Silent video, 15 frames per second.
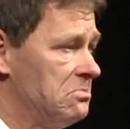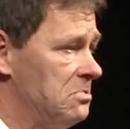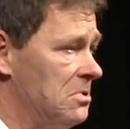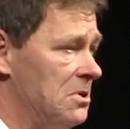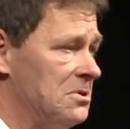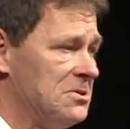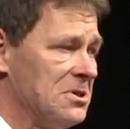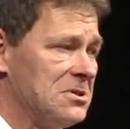
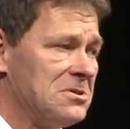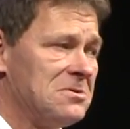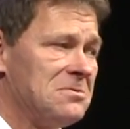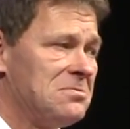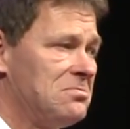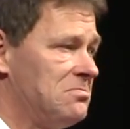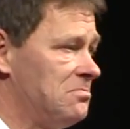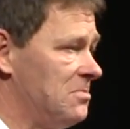it's just,
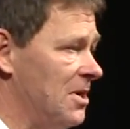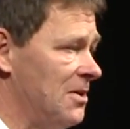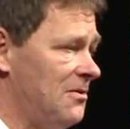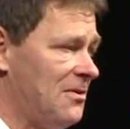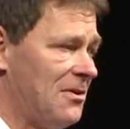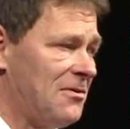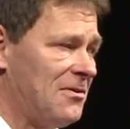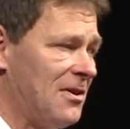it's
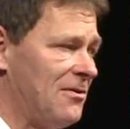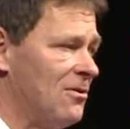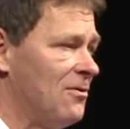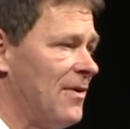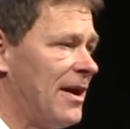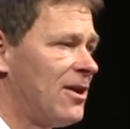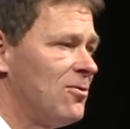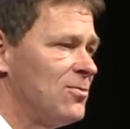just, there's no
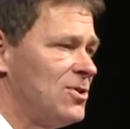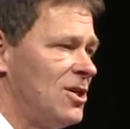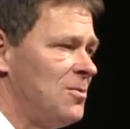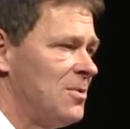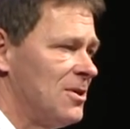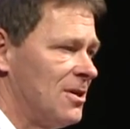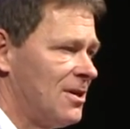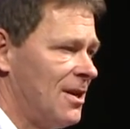vacuum chamber
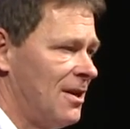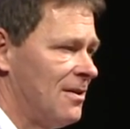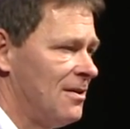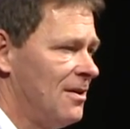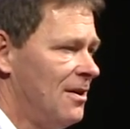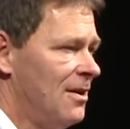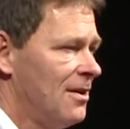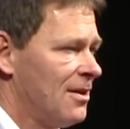that can,
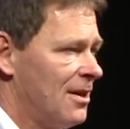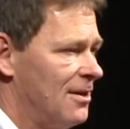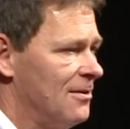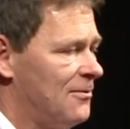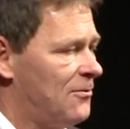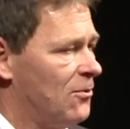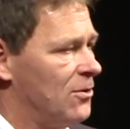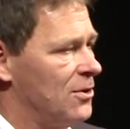can
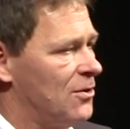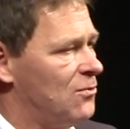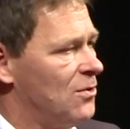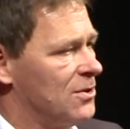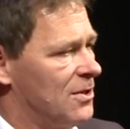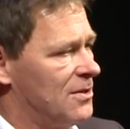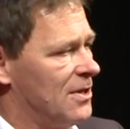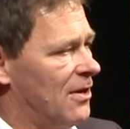afford a
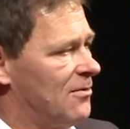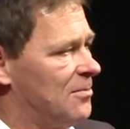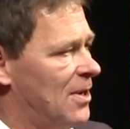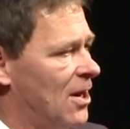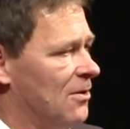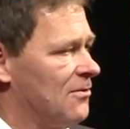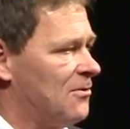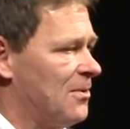200,000
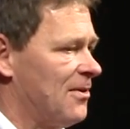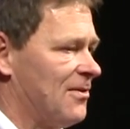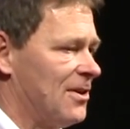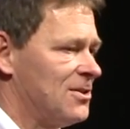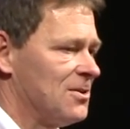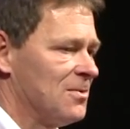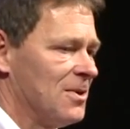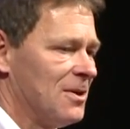pounds thrust
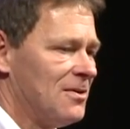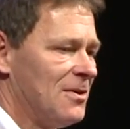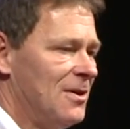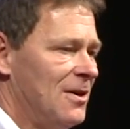engine, right?